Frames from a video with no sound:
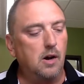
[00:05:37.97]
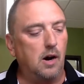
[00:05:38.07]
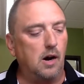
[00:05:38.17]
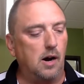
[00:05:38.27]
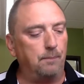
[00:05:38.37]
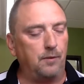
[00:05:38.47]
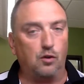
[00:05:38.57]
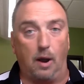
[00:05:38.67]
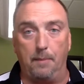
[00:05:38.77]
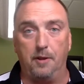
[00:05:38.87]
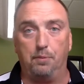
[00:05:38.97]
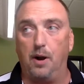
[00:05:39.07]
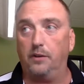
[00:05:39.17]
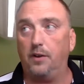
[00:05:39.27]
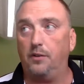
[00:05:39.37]
So I'm in the
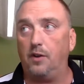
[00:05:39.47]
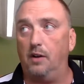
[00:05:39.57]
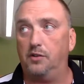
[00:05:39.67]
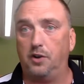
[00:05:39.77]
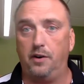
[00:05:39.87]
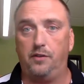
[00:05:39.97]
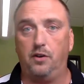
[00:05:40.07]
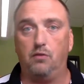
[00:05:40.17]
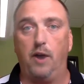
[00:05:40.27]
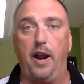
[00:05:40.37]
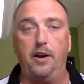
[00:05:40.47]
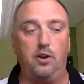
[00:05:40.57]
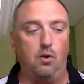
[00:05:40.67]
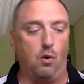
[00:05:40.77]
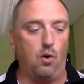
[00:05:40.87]
process of starting to grade
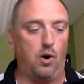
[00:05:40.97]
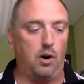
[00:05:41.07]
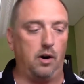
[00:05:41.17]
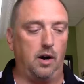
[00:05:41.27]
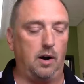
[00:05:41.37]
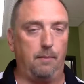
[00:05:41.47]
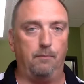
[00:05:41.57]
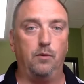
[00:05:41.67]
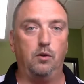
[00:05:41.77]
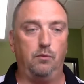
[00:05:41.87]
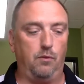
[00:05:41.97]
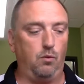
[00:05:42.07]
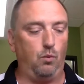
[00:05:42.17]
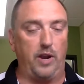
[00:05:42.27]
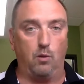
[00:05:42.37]
your
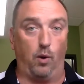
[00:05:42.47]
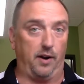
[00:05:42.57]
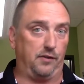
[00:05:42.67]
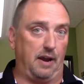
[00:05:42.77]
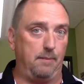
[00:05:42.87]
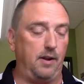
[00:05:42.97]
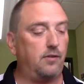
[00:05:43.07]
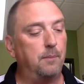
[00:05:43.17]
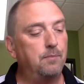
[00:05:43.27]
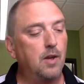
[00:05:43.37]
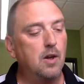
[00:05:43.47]
week 1 assignments.